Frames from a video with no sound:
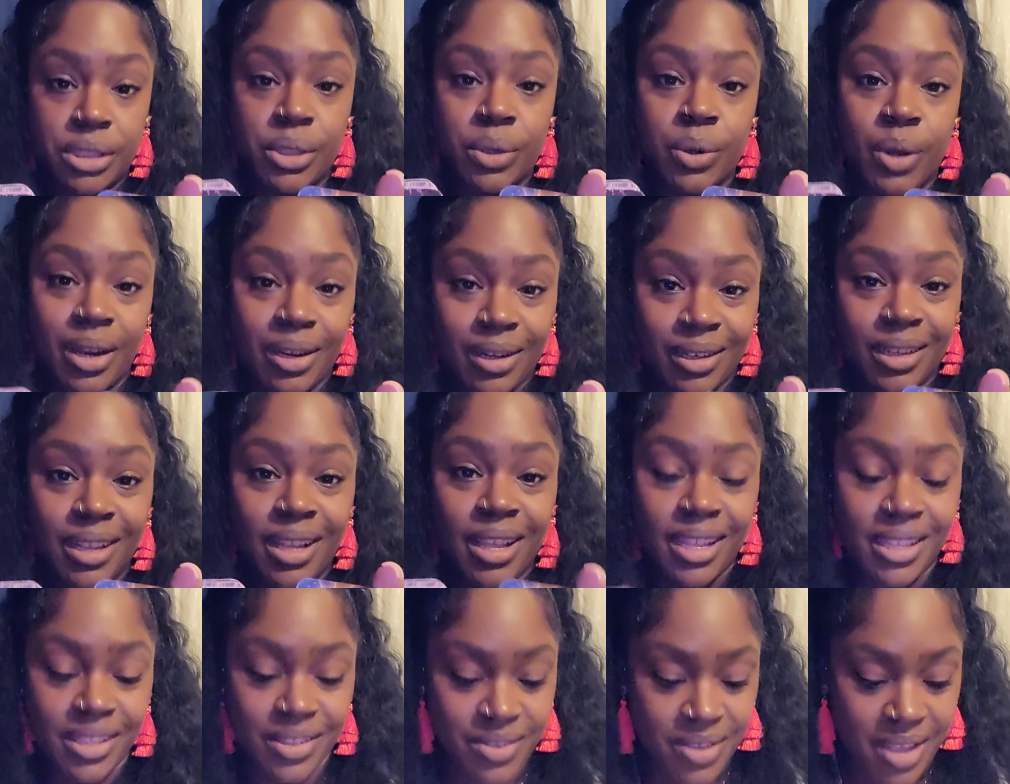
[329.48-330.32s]
sure.
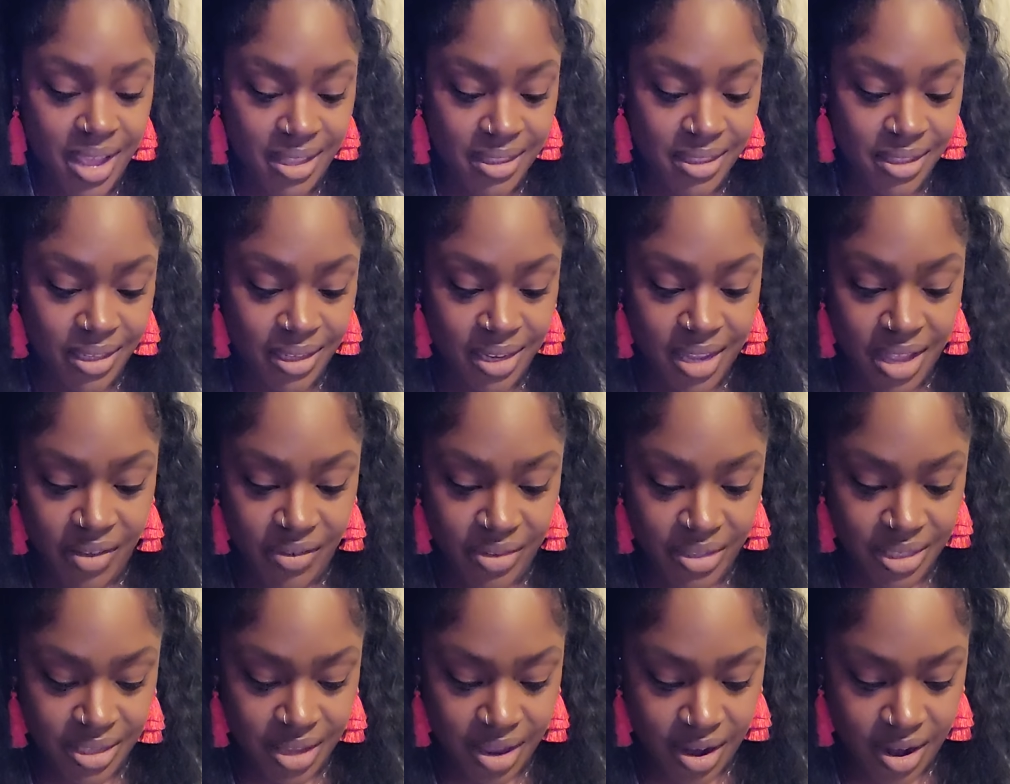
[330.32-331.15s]
You got the
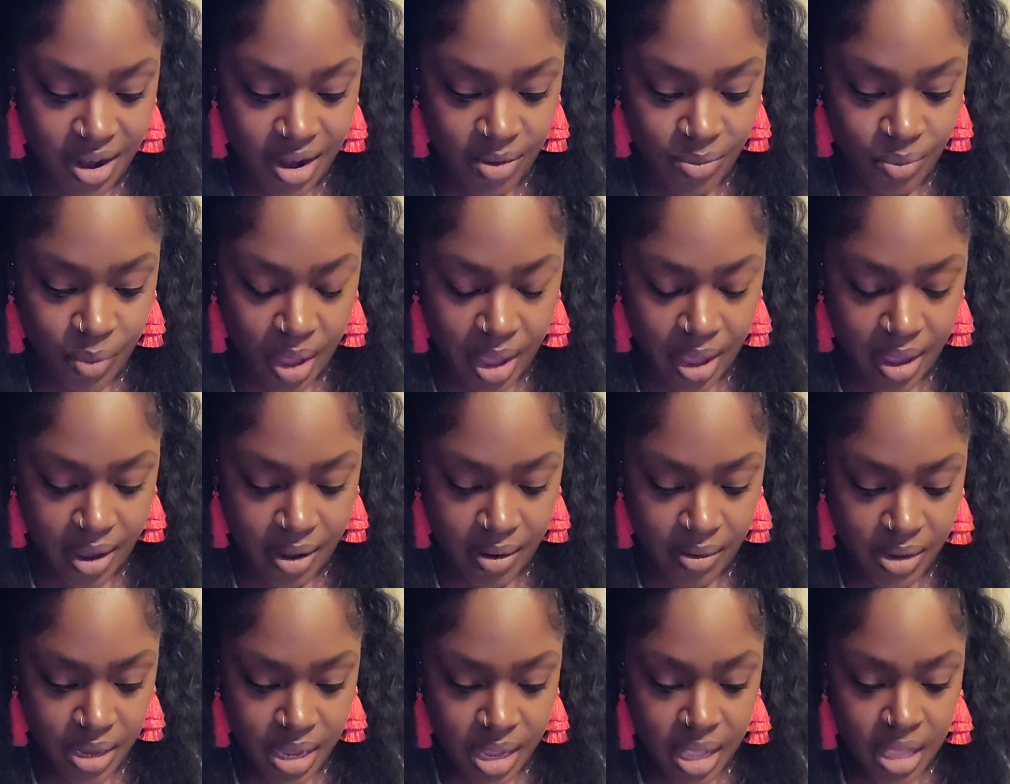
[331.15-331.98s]
lovers card.
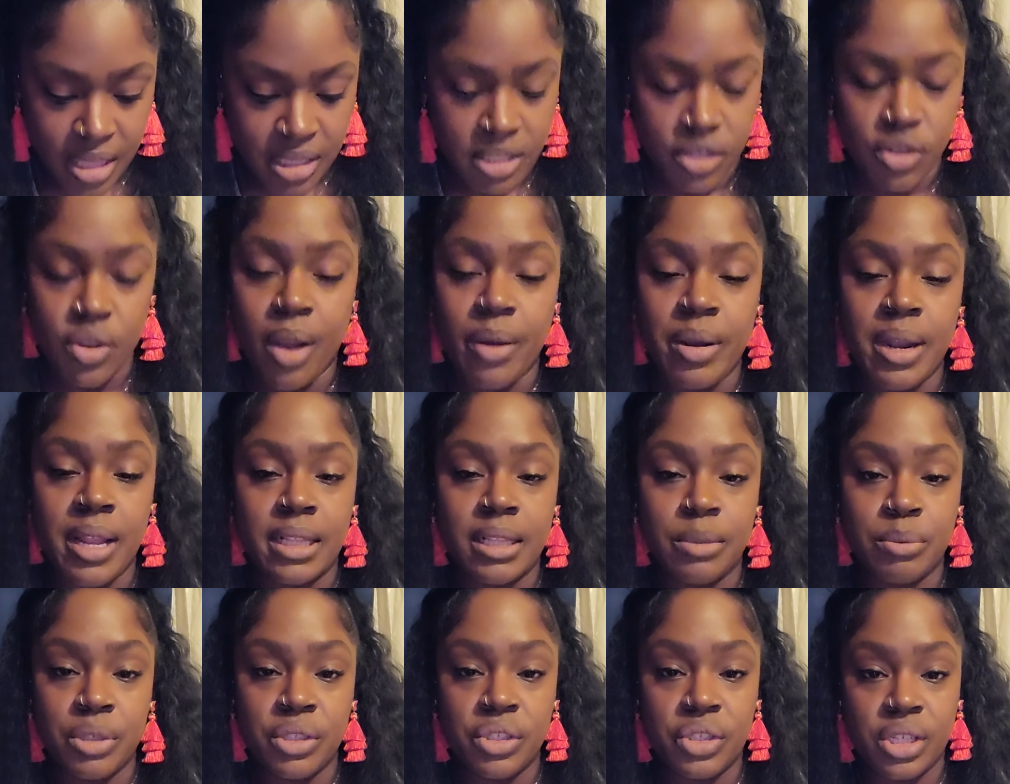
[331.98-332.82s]
Wow. So you already
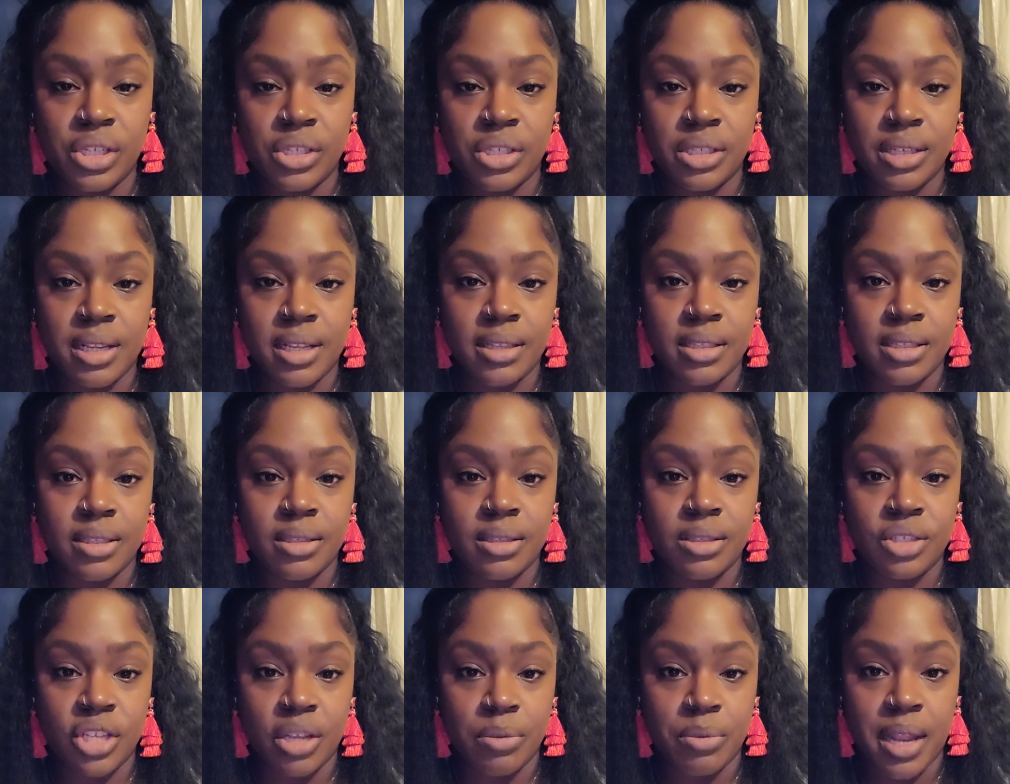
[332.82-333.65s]
had the magician as
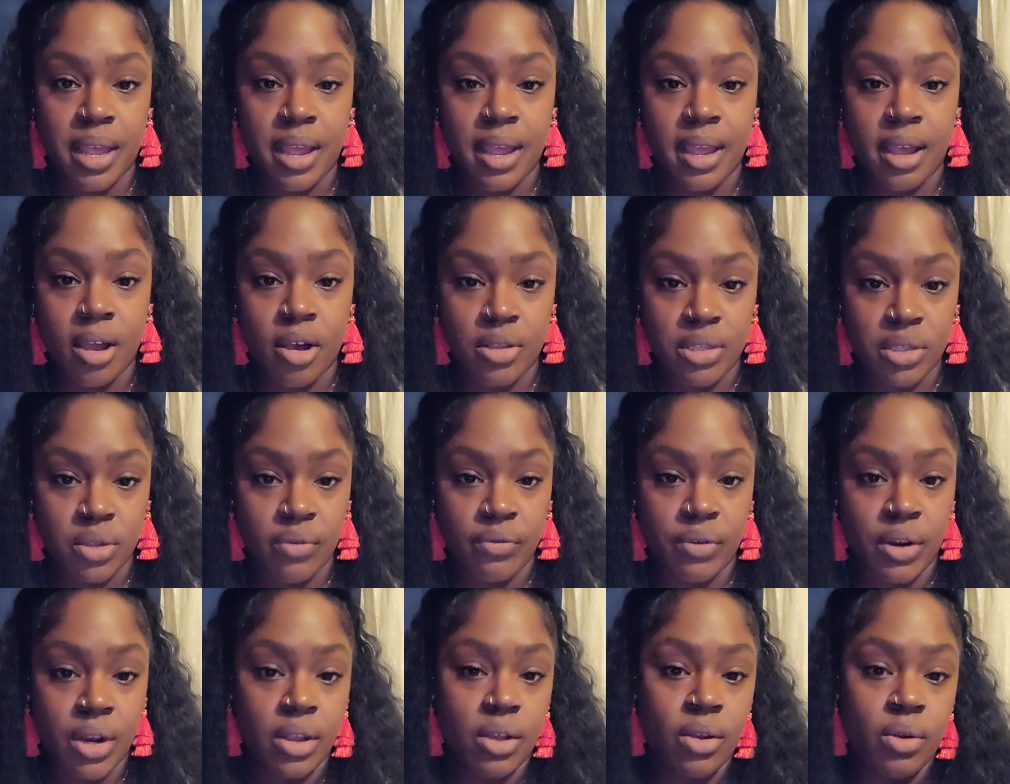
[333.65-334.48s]
Gemini, also
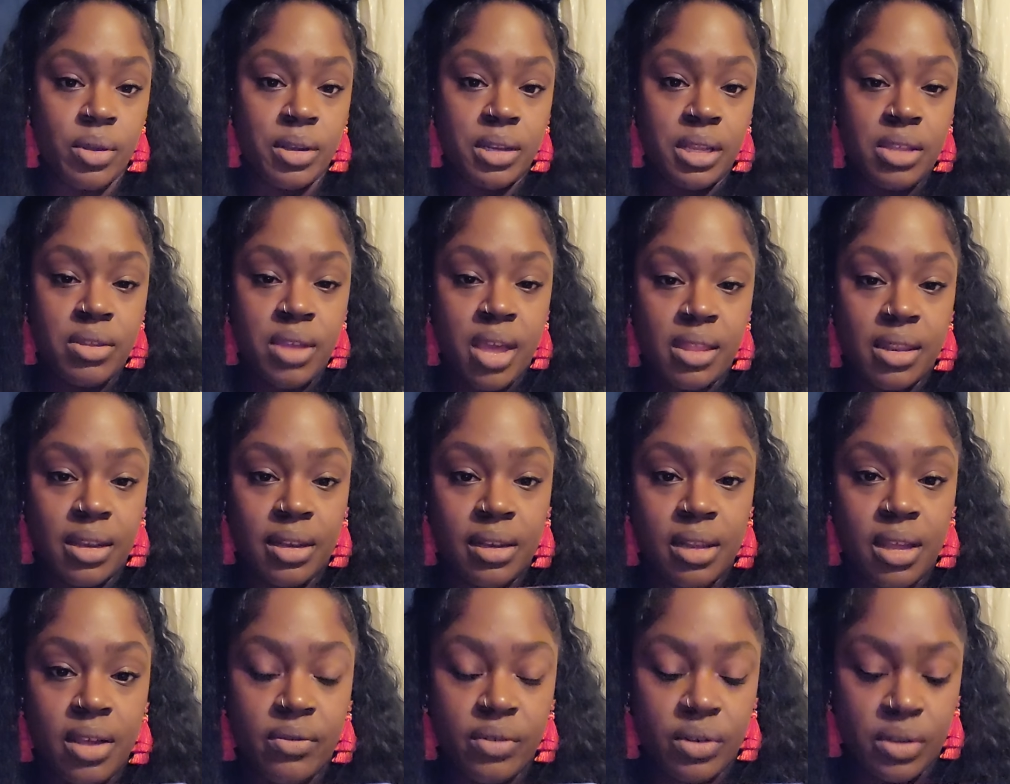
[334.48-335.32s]
Virgo, and then you have the
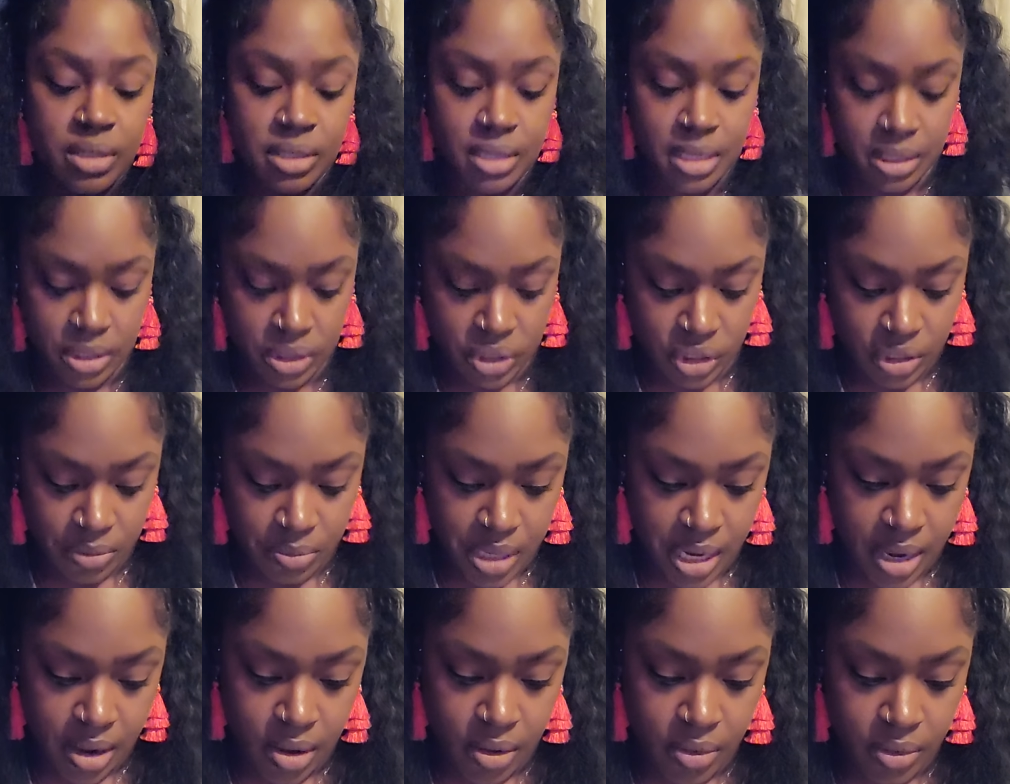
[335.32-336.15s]
lovers as
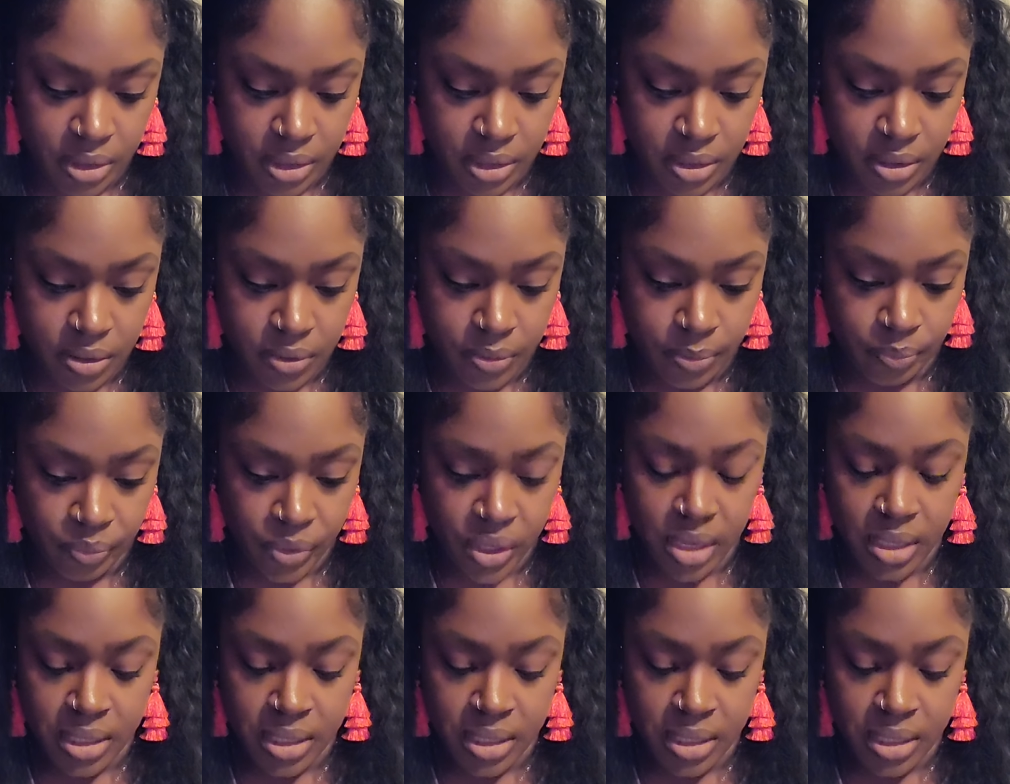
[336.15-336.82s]
Gemini also.